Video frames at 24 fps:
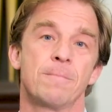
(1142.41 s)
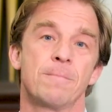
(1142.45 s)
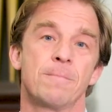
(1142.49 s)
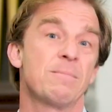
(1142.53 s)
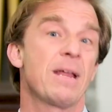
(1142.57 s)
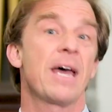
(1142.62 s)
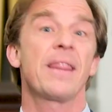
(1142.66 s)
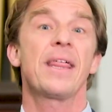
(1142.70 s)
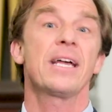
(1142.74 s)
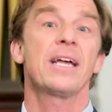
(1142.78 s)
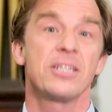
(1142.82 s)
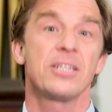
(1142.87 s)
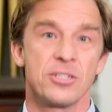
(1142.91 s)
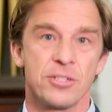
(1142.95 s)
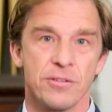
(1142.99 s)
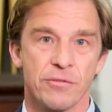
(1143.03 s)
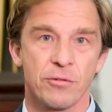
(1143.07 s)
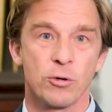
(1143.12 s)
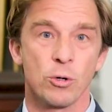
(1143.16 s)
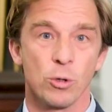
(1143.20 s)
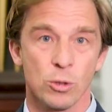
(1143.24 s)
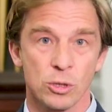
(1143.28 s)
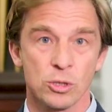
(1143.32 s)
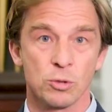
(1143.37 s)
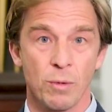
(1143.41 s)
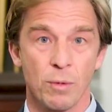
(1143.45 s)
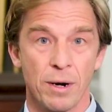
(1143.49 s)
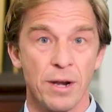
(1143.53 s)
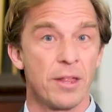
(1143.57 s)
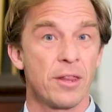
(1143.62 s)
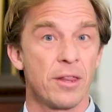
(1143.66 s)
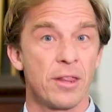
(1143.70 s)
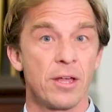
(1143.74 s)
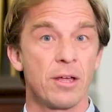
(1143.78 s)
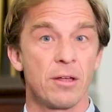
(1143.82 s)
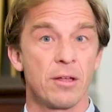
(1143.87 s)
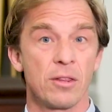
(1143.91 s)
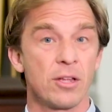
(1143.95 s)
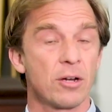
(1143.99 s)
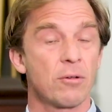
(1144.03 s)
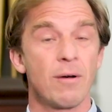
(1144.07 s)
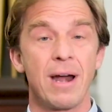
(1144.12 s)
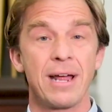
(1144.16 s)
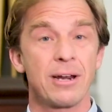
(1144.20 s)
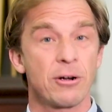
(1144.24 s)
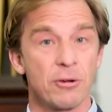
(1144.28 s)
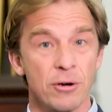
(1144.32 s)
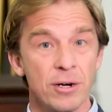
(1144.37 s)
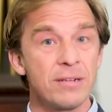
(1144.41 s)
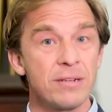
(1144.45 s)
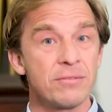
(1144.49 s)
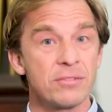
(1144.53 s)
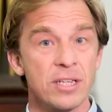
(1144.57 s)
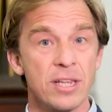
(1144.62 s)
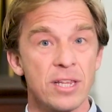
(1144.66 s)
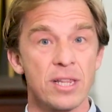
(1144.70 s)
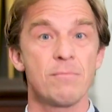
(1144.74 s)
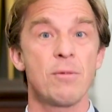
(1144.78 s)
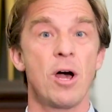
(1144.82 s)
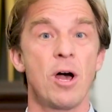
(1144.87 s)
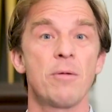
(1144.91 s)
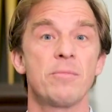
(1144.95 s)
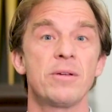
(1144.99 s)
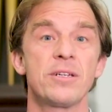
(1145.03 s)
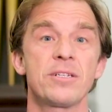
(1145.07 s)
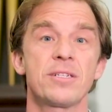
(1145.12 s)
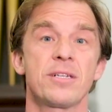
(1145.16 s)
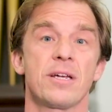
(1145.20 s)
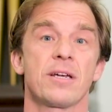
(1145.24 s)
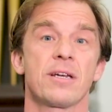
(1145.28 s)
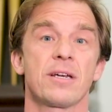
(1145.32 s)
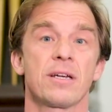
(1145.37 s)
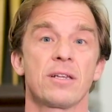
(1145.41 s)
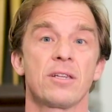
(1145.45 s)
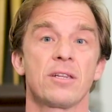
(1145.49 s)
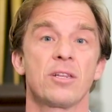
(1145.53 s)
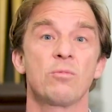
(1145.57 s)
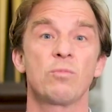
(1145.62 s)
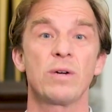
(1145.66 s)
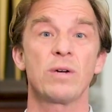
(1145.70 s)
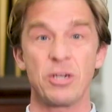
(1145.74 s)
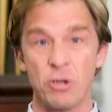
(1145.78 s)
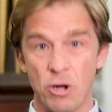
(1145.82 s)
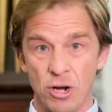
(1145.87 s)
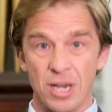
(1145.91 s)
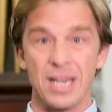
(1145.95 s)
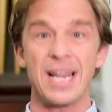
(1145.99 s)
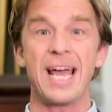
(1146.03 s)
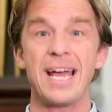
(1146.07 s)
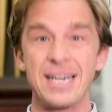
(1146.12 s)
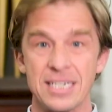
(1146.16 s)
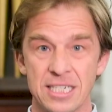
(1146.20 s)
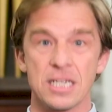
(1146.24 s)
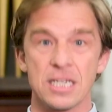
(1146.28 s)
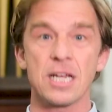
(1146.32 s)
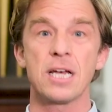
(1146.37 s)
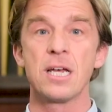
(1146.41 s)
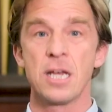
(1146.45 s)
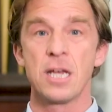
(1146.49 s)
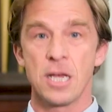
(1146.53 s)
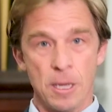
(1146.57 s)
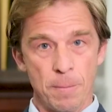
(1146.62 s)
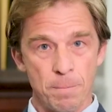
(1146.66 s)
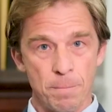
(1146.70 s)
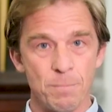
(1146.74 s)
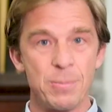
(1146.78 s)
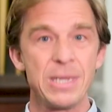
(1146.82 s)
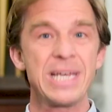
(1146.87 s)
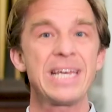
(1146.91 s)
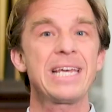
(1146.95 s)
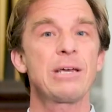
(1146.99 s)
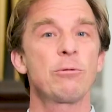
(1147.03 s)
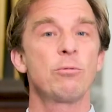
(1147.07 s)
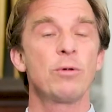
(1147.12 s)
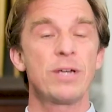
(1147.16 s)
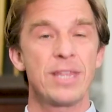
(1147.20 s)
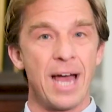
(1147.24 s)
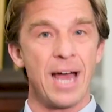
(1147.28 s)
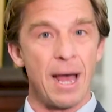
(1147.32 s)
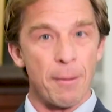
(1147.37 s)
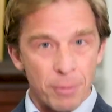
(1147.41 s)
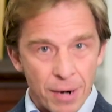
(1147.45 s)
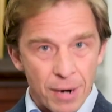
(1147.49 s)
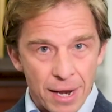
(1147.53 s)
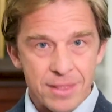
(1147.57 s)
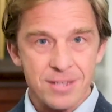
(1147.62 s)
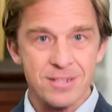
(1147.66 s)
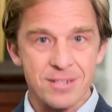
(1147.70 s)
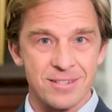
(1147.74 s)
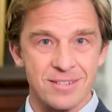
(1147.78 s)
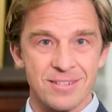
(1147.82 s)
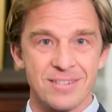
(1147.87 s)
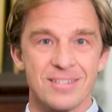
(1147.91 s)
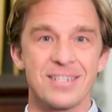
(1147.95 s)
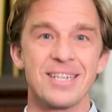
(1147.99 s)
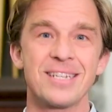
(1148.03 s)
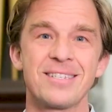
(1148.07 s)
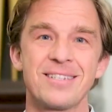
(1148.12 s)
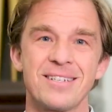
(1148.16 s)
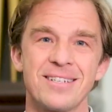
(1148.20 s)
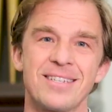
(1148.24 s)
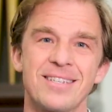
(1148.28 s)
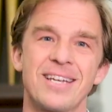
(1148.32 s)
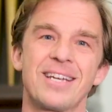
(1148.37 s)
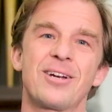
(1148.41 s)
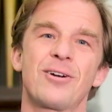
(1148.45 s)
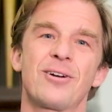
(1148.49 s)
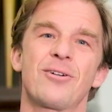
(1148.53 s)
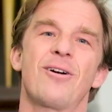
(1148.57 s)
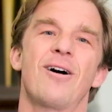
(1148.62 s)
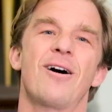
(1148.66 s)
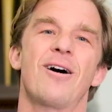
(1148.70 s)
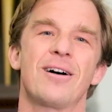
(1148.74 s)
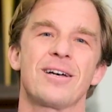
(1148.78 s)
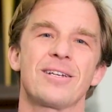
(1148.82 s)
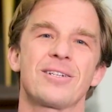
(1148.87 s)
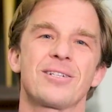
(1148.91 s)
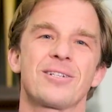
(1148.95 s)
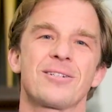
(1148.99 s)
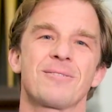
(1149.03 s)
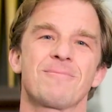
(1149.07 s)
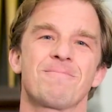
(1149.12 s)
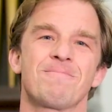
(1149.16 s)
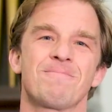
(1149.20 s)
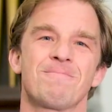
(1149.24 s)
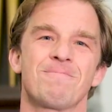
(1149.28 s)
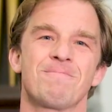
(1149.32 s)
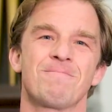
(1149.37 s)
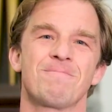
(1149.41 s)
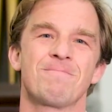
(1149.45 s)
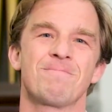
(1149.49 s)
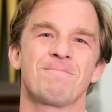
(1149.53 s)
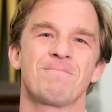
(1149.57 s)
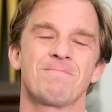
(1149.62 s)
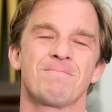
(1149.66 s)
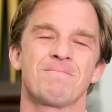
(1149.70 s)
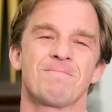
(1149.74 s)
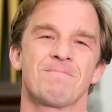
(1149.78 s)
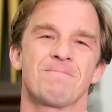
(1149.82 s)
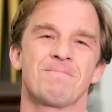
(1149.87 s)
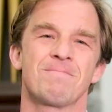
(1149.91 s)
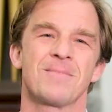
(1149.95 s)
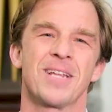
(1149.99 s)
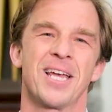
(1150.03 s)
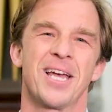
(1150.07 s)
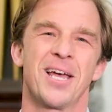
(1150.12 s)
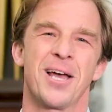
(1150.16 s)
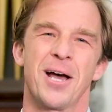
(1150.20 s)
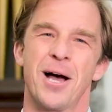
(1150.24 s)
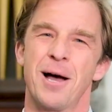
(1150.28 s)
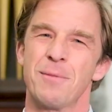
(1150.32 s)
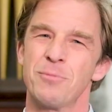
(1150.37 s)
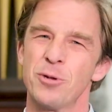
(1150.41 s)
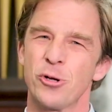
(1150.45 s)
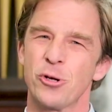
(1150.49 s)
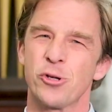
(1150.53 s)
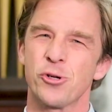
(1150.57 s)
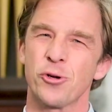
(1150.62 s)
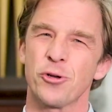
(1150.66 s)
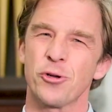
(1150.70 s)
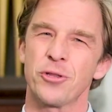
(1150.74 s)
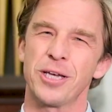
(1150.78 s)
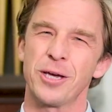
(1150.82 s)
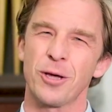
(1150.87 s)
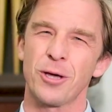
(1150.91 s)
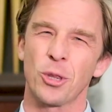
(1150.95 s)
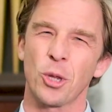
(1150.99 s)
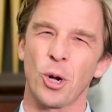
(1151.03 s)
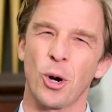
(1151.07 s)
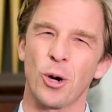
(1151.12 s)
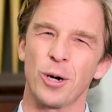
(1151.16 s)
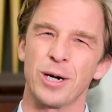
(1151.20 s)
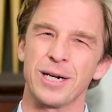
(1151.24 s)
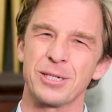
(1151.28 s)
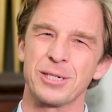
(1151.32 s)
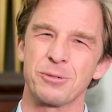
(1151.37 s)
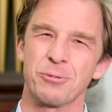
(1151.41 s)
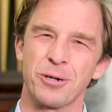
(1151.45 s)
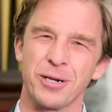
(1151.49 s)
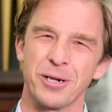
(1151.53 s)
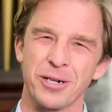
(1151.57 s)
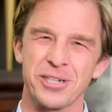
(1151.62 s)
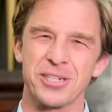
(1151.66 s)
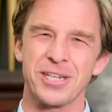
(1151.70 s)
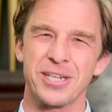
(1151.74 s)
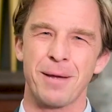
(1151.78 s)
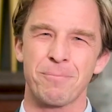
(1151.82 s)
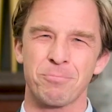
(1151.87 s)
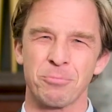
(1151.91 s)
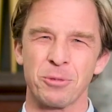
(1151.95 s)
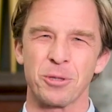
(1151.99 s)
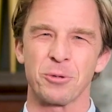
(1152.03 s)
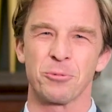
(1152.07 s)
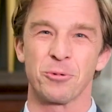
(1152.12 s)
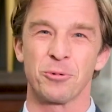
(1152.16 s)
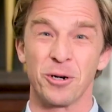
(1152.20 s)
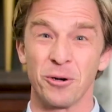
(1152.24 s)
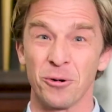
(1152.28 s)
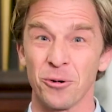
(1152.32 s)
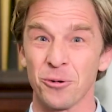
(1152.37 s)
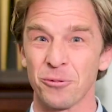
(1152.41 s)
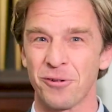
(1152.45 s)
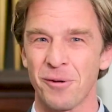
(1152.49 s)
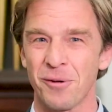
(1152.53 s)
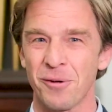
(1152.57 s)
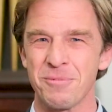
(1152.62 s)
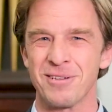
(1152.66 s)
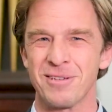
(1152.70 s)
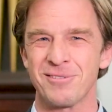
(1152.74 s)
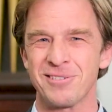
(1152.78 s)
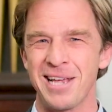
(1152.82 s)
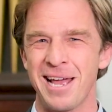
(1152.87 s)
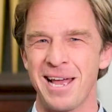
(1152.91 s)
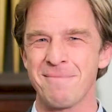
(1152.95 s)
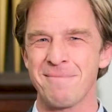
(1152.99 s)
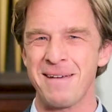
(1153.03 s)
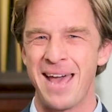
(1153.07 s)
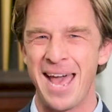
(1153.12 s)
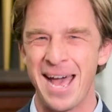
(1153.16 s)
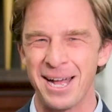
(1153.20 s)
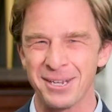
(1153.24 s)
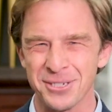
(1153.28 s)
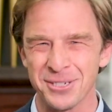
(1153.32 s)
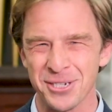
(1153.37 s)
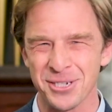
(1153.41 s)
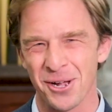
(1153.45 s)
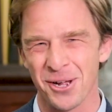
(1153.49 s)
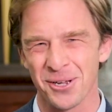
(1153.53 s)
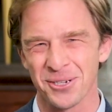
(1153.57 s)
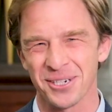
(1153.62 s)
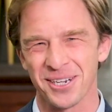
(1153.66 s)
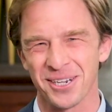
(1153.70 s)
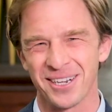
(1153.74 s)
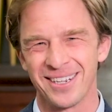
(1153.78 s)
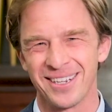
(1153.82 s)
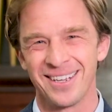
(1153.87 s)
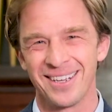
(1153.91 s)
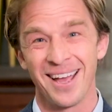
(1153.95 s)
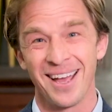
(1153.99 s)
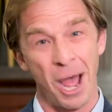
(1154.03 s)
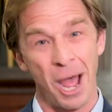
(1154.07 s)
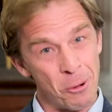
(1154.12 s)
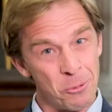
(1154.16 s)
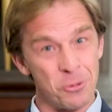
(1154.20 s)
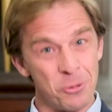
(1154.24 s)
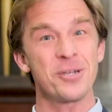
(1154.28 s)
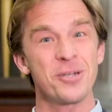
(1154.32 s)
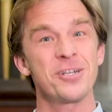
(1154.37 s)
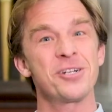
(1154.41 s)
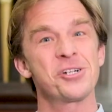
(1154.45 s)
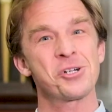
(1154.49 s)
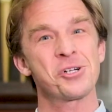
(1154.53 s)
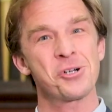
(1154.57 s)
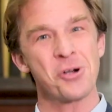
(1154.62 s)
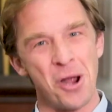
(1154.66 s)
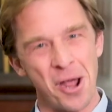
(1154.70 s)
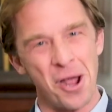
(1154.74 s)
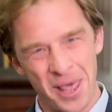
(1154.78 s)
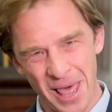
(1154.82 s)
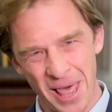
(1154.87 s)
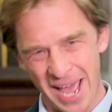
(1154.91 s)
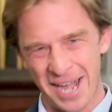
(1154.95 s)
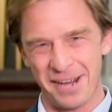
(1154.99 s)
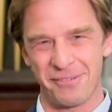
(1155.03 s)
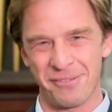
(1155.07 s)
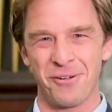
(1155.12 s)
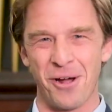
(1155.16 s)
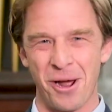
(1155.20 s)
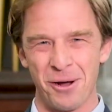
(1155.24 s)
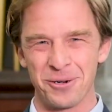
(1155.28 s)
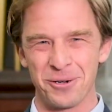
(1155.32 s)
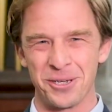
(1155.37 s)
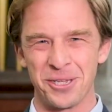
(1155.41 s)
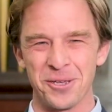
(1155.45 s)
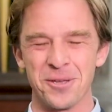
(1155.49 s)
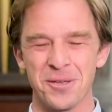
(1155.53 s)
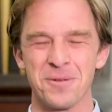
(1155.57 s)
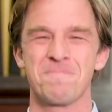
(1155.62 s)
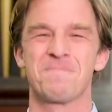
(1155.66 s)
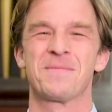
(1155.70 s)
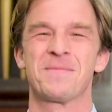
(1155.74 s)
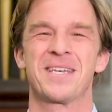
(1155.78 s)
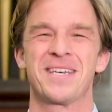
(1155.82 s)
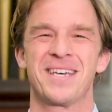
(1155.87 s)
Now that is, of course, one of the great griefs at the moment, isn't it? That we're not allowed to be with our brothers and sisters in Christ. I'm not sure the authorities would accept that we're all from the same household. I wouldn't try that if I were you.